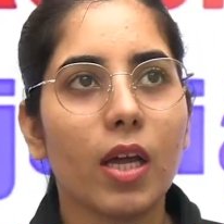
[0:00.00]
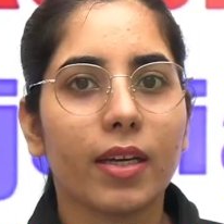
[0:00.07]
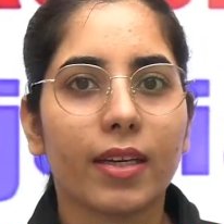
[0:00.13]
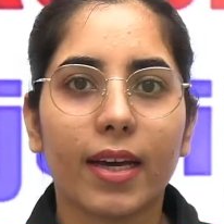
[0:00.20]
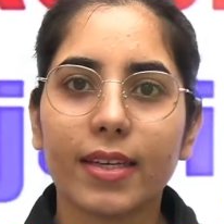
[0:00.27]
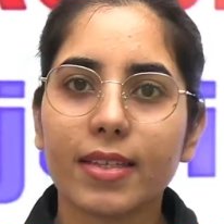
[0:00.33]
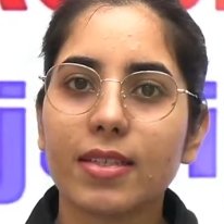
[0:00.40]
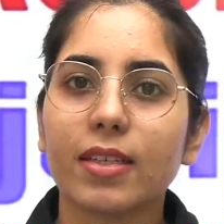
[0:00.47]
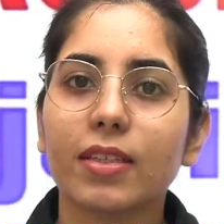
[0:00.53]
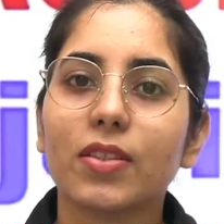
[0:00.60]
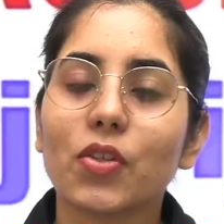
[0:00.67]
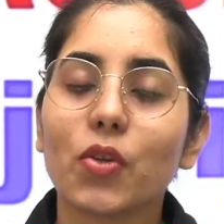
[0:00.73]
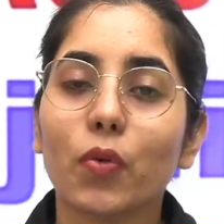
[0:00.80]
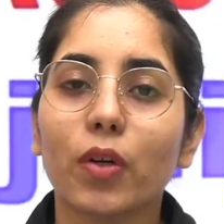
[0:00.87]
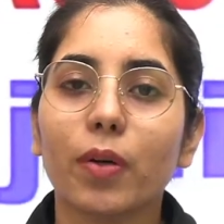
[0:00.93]
guys, it's
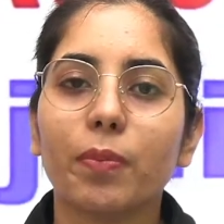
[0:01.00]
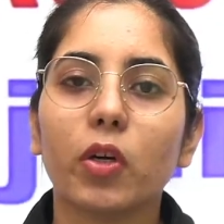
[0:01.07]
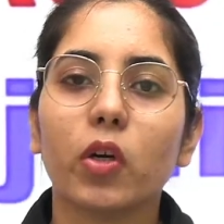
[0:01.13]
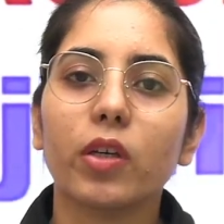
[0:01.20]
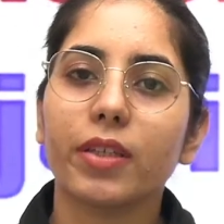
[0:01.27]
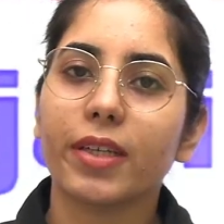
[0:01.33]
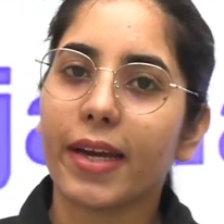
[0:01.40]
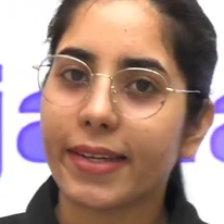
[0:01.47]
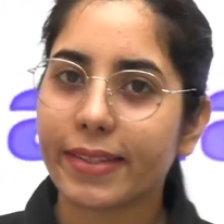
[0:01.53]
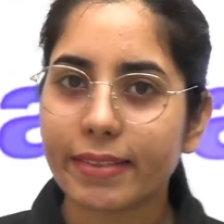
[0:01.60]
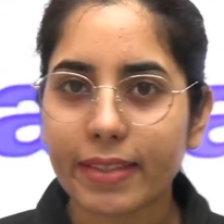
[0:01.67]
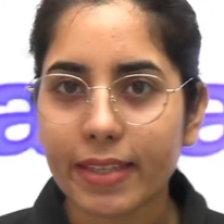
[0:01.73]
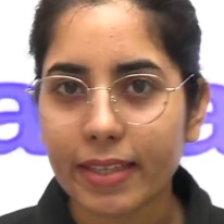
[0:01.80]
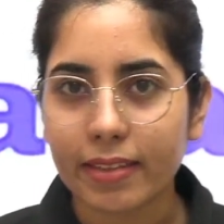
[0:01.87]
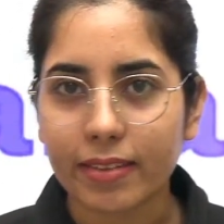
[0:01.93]
gonna be on
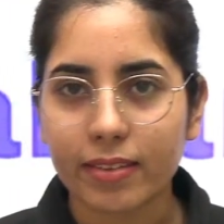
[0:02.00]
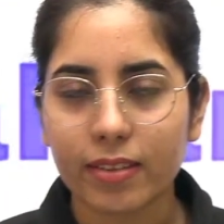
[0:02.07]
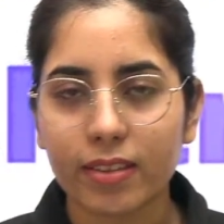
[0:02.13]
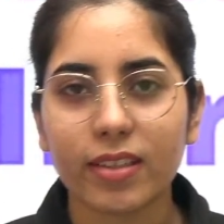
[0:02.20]
19th.